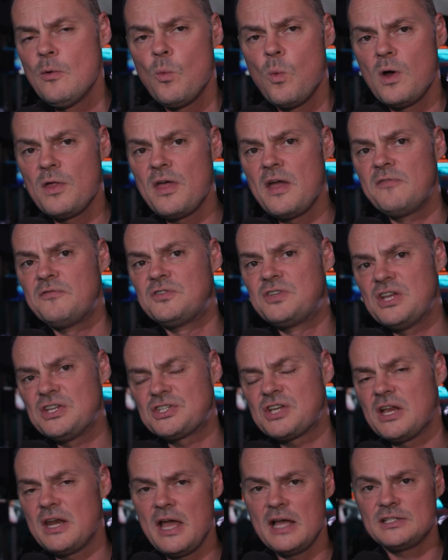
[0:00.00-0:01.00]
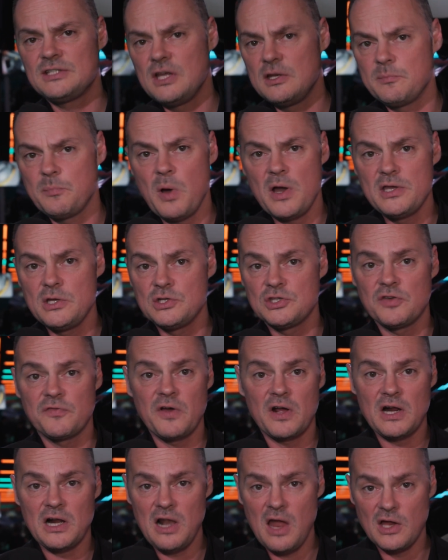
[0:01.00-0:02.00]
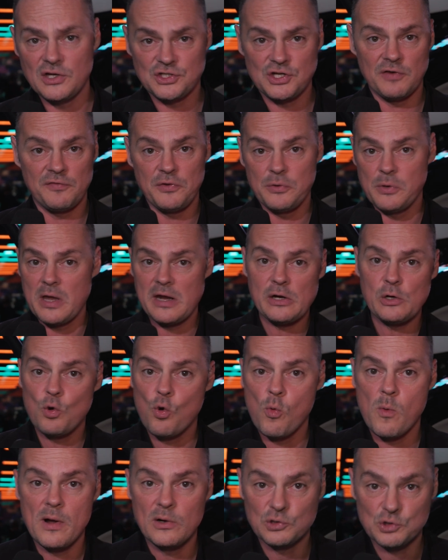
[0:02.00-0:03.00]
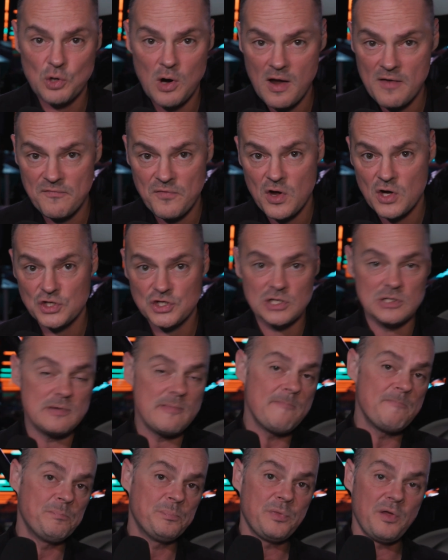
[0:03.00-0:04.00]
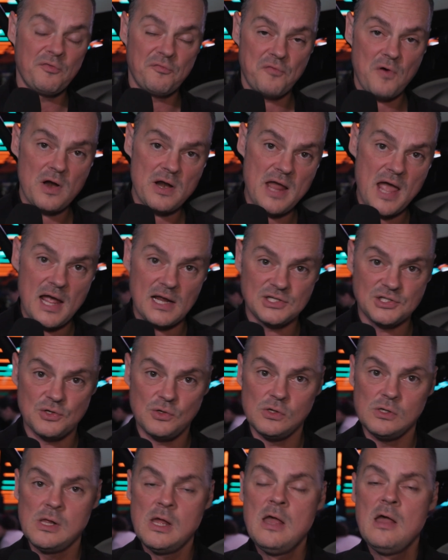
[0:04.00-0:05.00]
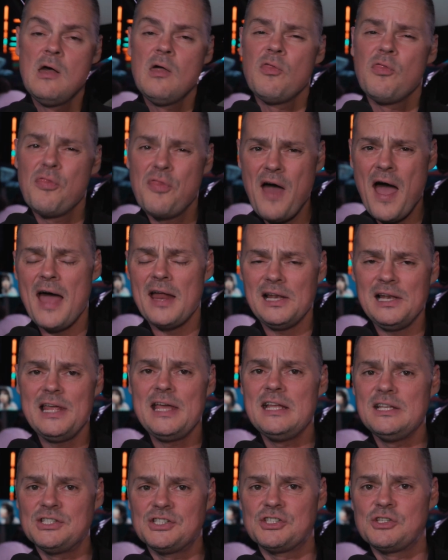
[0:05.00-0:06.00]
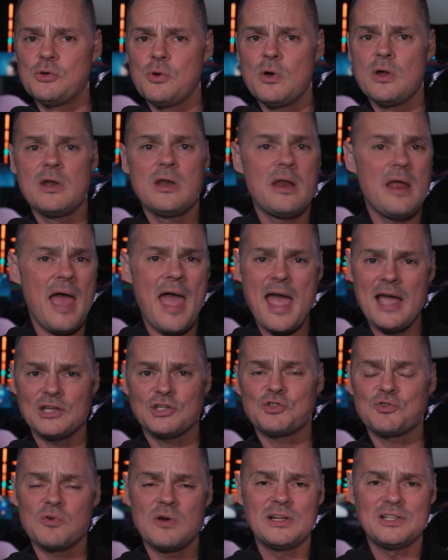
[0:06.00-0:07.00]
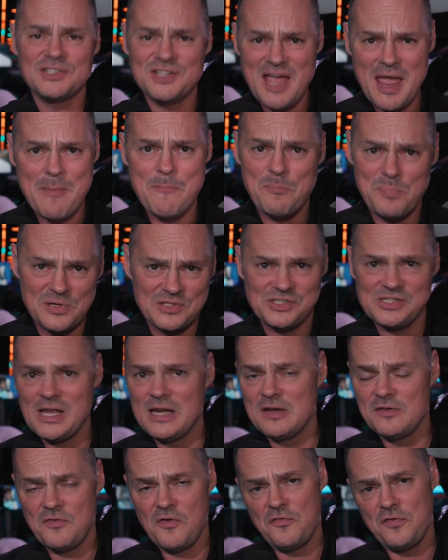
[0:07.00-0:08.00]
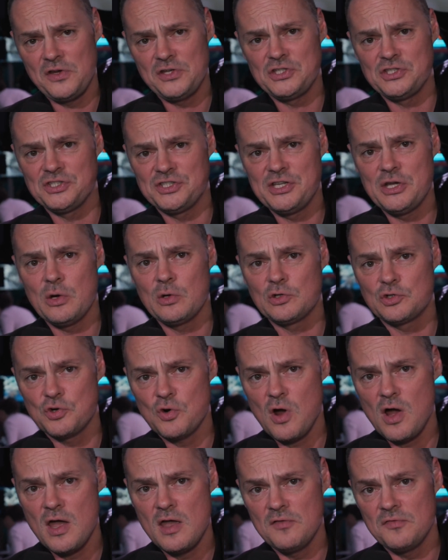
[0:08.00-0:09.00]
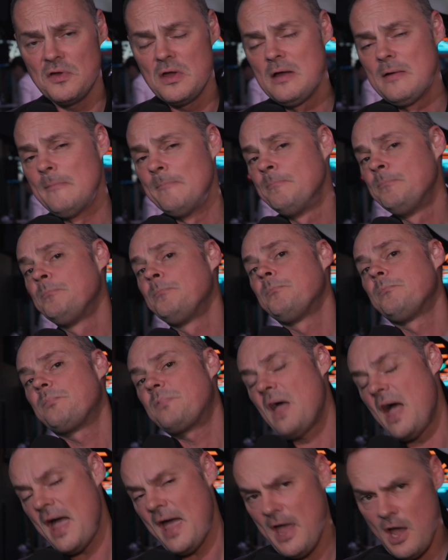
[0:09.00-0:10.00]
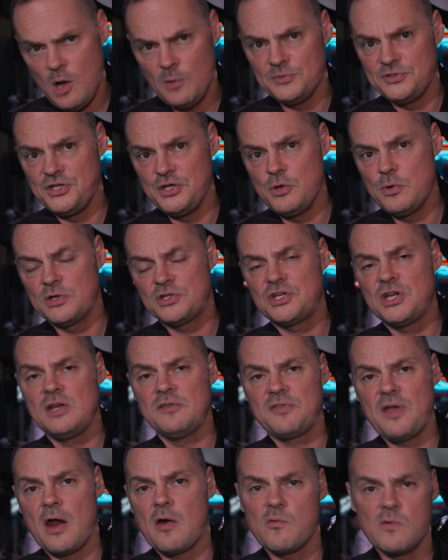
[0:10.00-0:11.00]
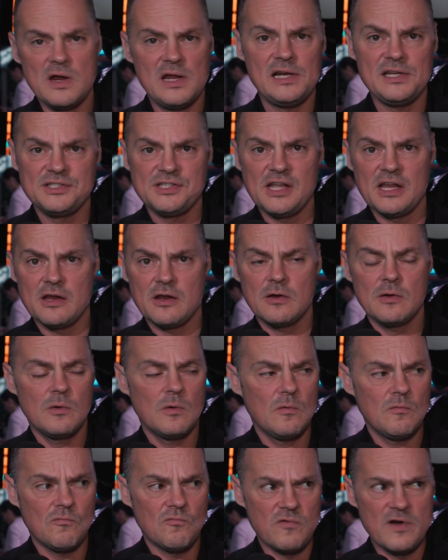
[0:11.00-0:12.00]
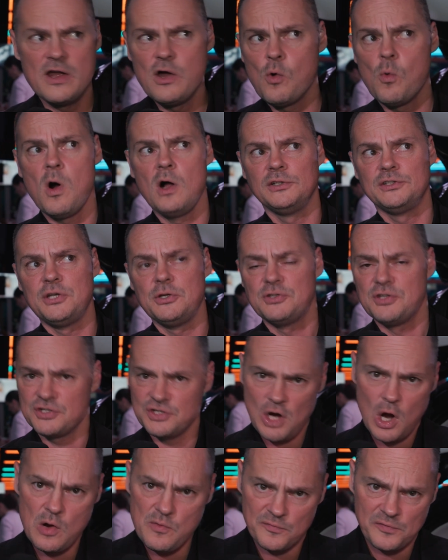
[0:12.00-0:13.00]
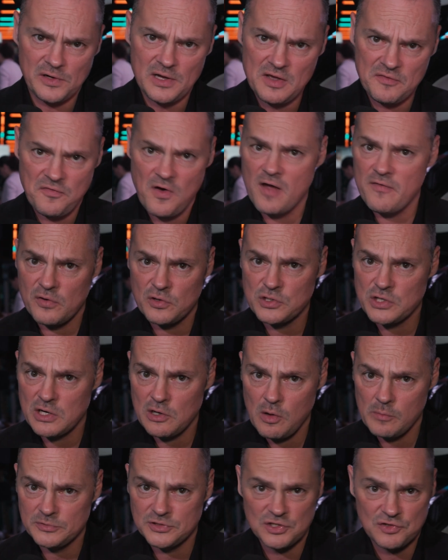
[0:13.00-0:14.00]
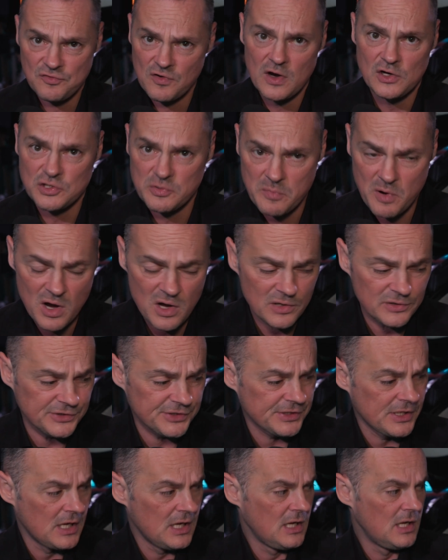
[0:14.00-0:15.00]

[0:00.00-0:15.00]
where they've disconnected by use of a clutch, if you get an all-wheel drive version, the front axle. That leads to an extra 10% of efficiency on drive. That helps you achieve that realistic real-world usage, hopefully of 500 kilometers to 300 miles.